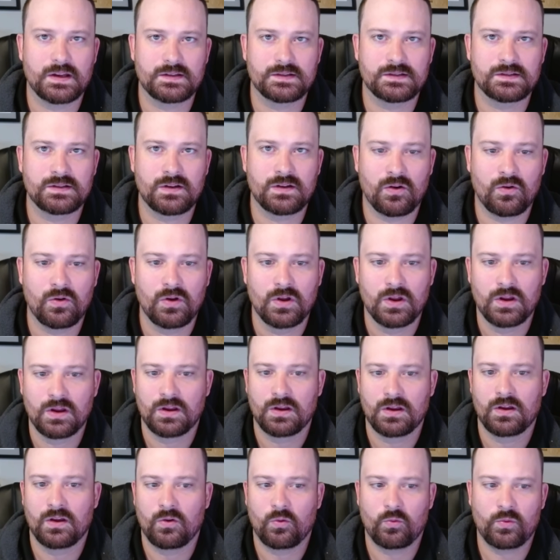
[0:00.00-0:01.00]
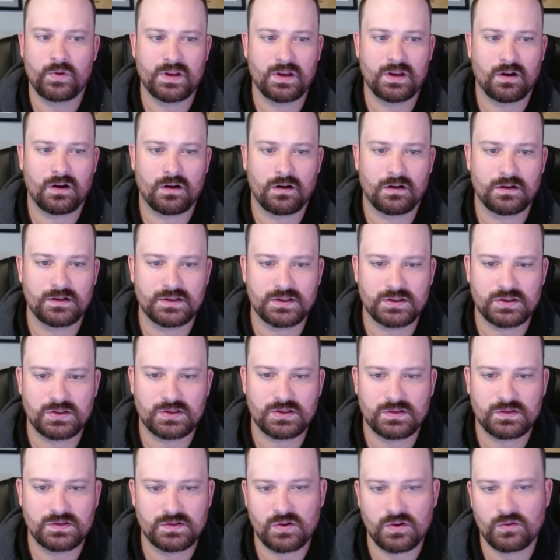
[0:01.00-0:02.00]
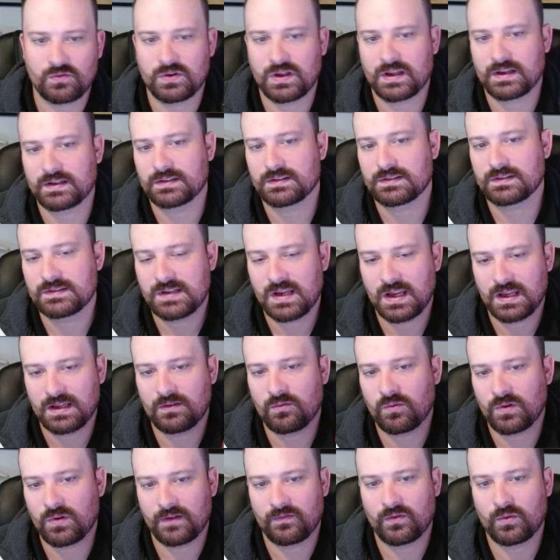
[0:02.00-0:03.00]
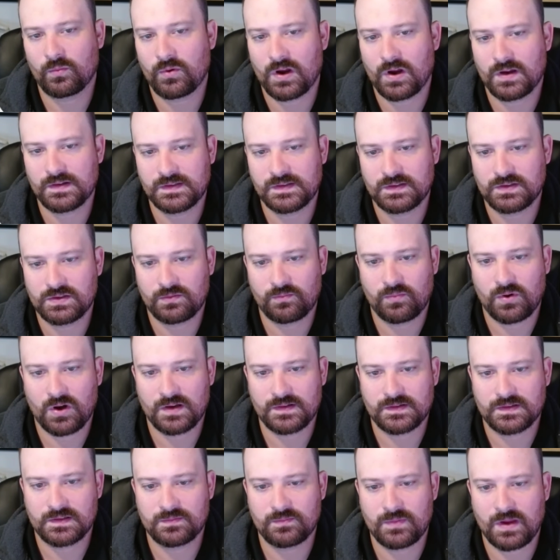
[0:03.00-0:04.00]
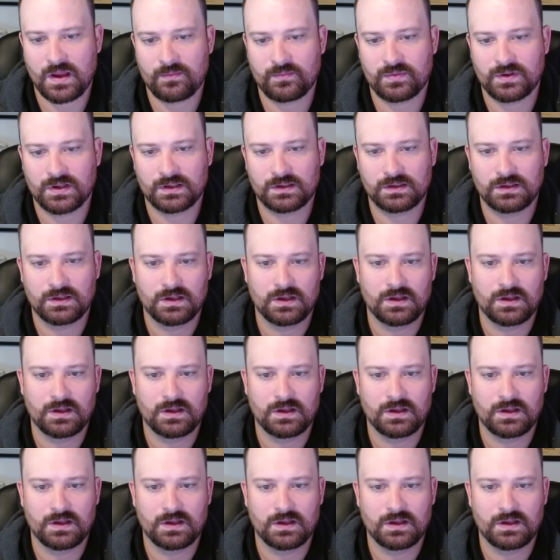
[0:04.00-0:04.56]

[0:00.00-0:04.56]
So we are just, so like take whatever process you're process mapping,